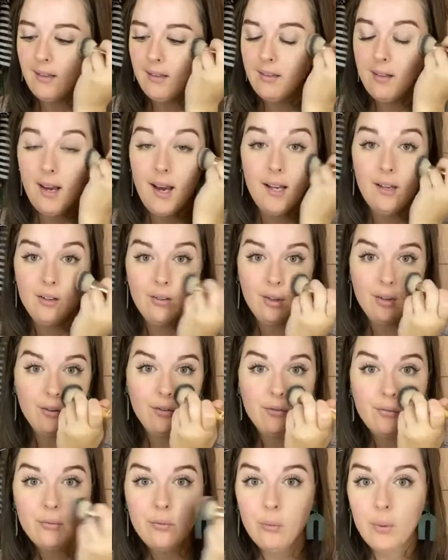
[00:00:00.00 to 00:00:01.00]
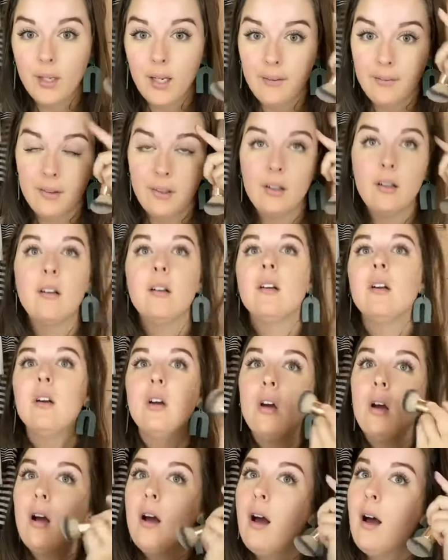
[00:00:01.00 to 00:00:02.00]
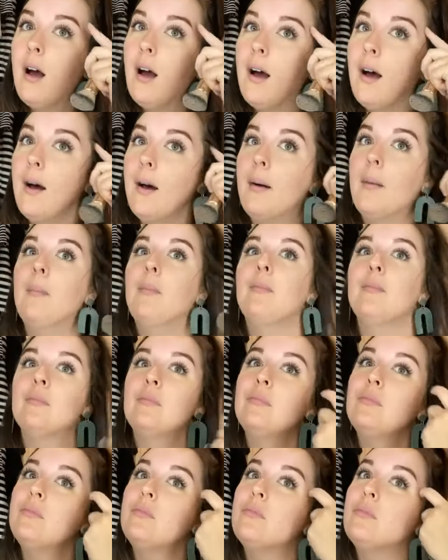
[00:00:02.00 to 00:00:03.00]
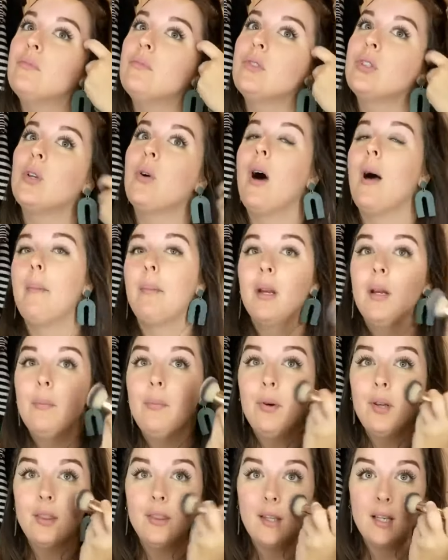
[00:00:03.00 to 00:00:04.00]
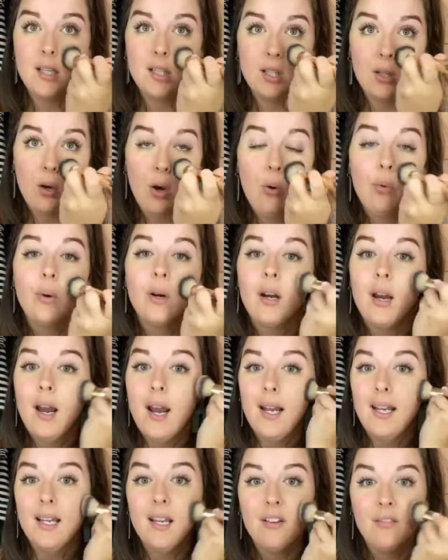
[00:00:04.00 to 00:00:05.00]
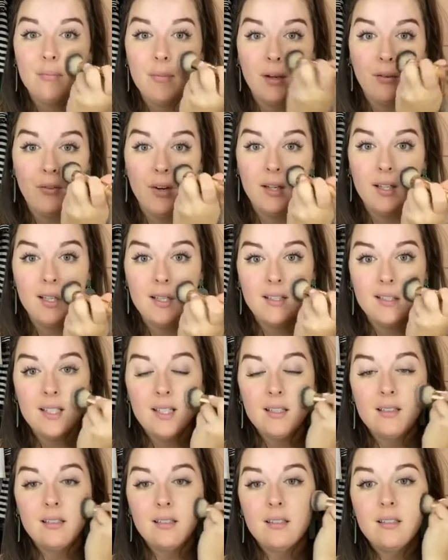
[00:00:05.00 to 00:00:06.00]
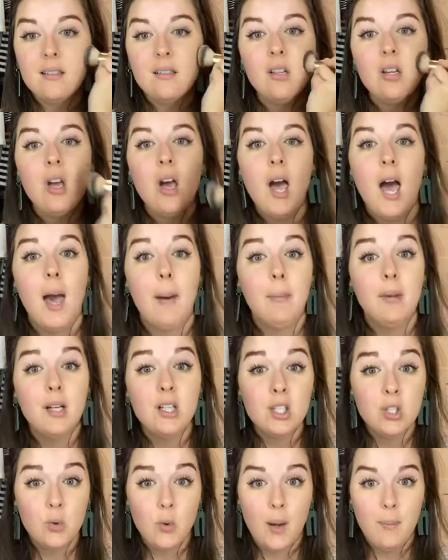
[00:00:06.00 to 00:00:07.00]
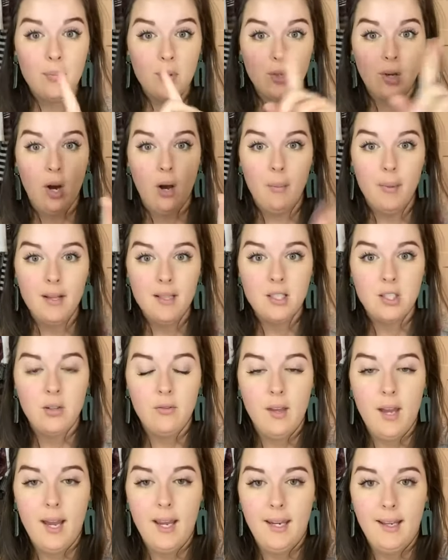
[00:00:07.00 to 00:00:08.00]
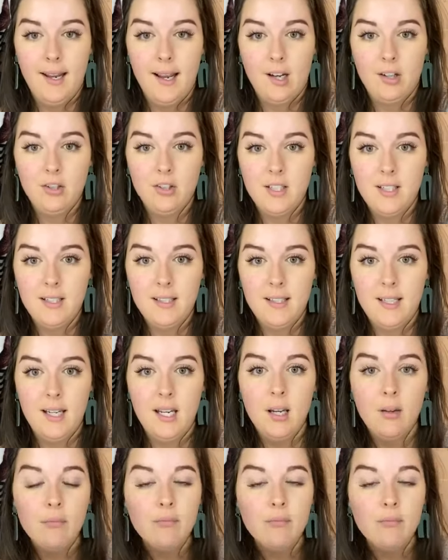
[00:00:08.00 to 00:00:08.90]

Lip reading: I don't know, whatever. So I'm going to put this where any of my redness is. I'm going to swipe the comment so that I can actually see.